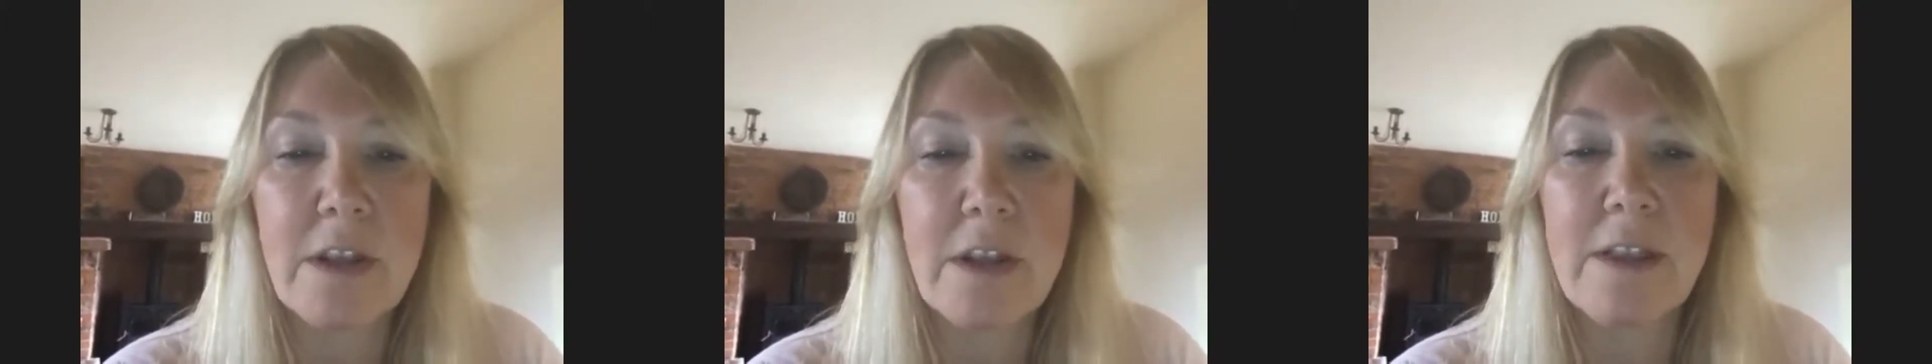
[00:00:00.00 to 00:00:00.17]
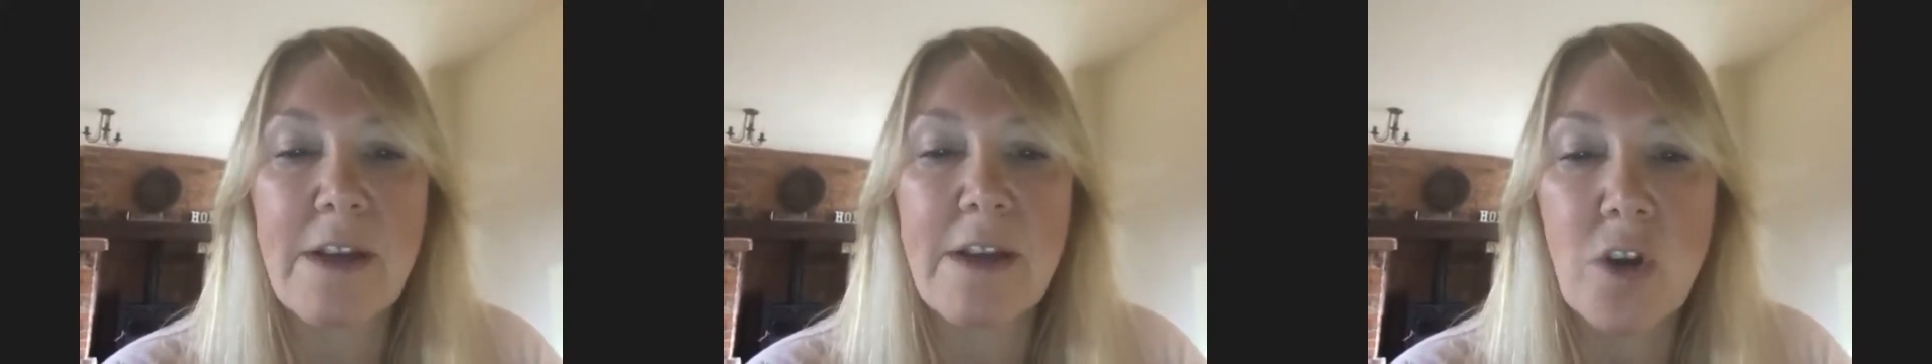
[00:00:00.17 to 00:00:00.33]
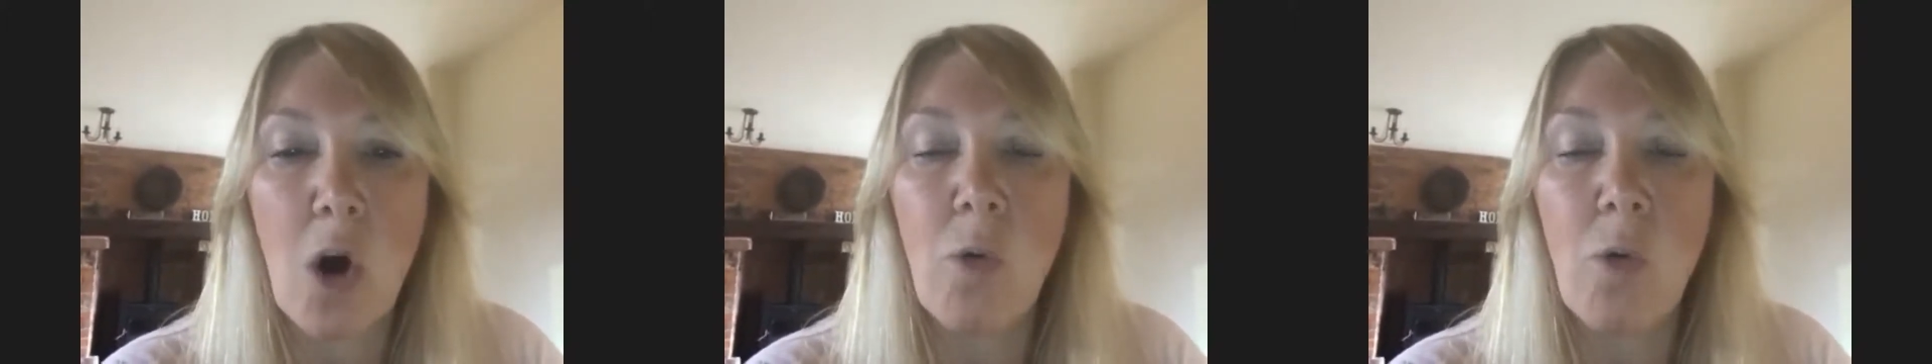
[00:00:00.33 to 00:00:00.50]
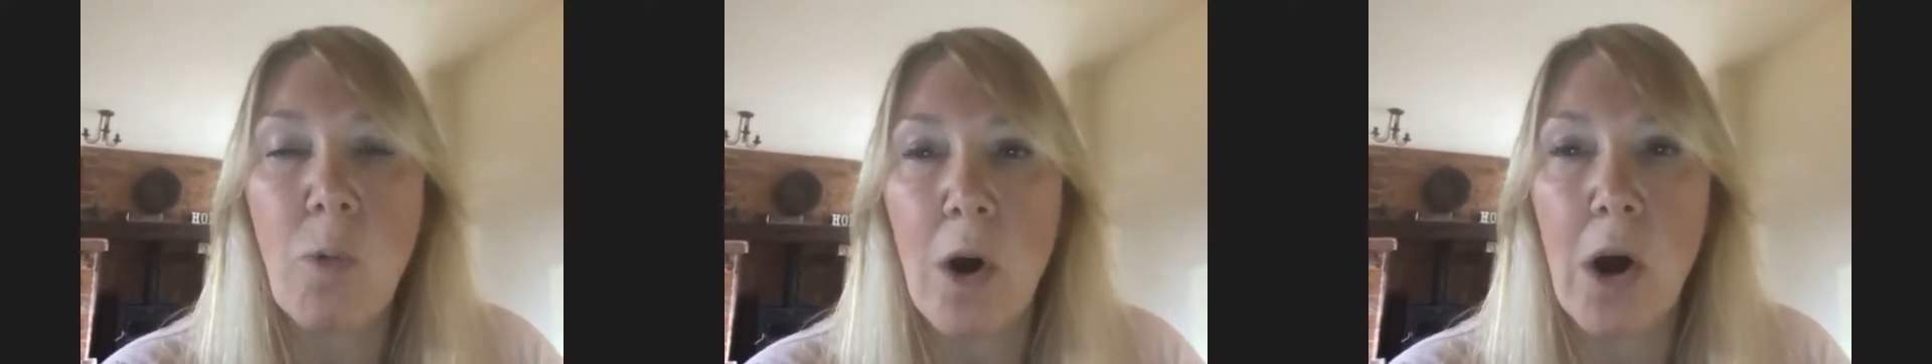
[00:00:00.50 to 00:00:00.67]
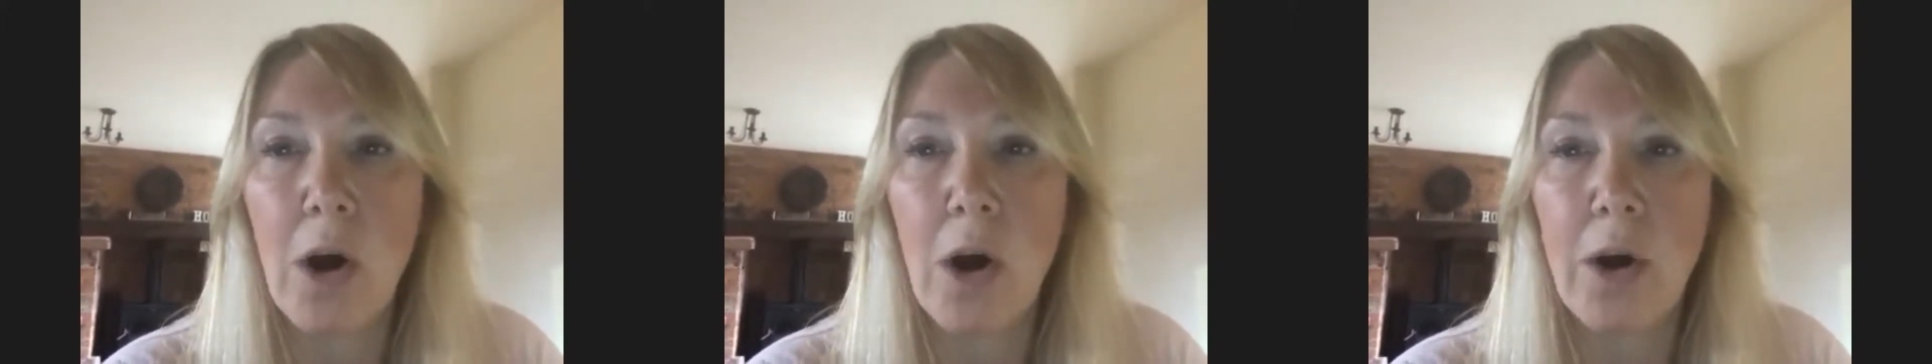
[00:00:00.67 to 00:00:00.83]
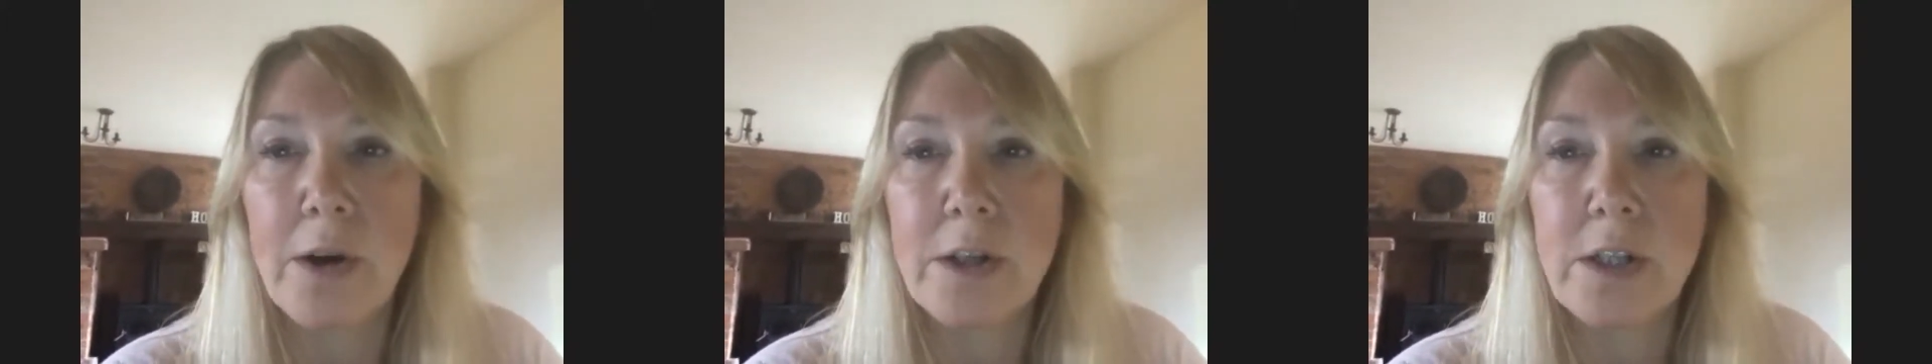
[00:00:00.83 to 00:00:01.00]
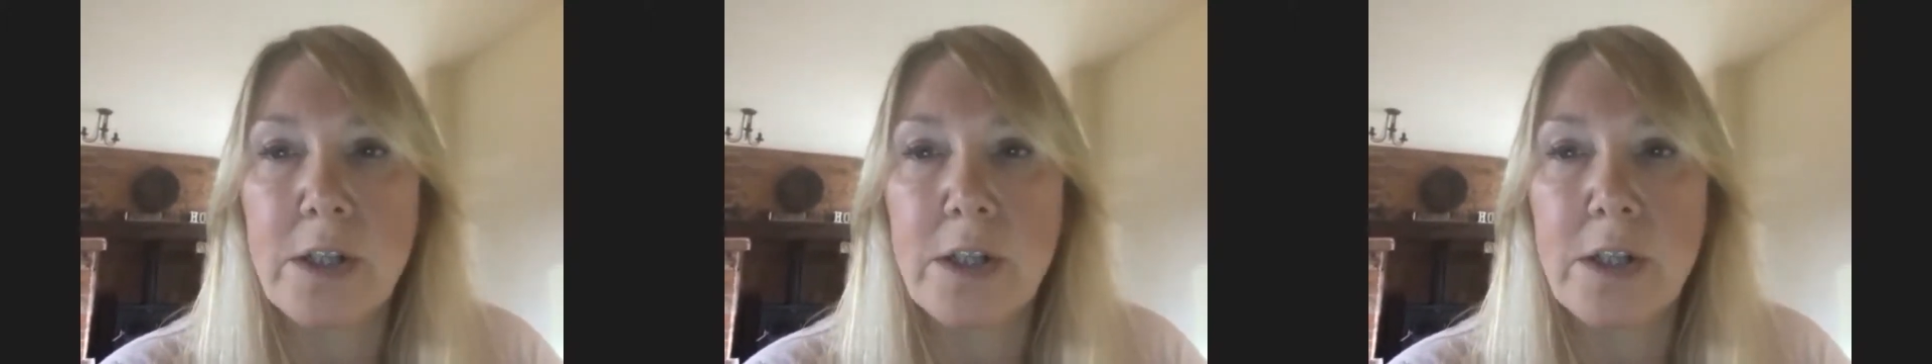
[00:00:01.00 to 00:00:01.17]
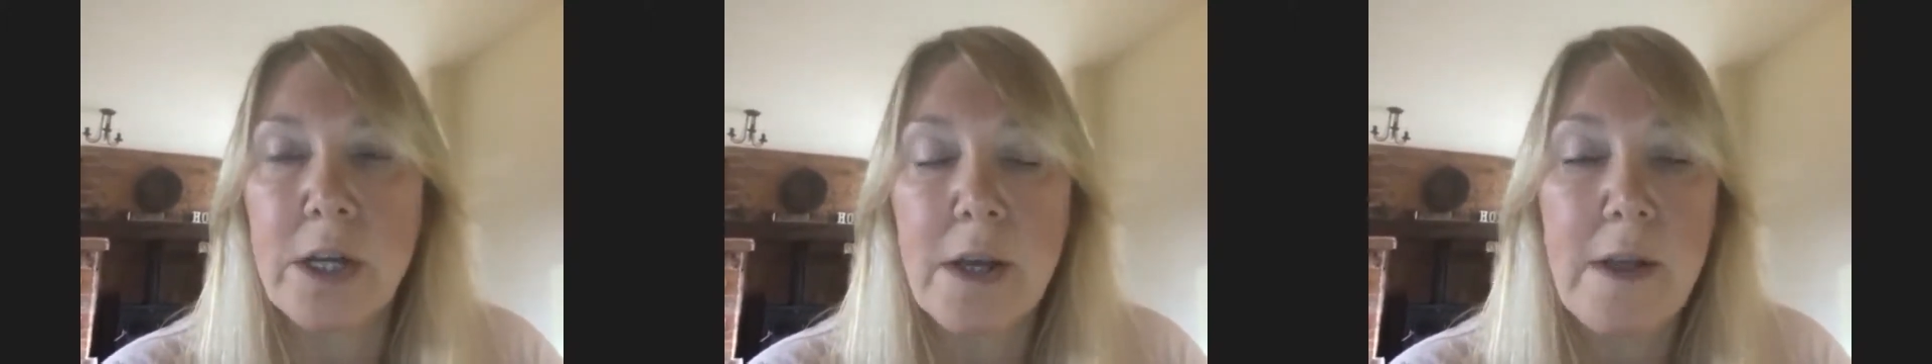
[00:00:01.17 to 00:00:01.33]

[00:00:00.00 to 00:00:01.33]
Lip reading: that they've not worked.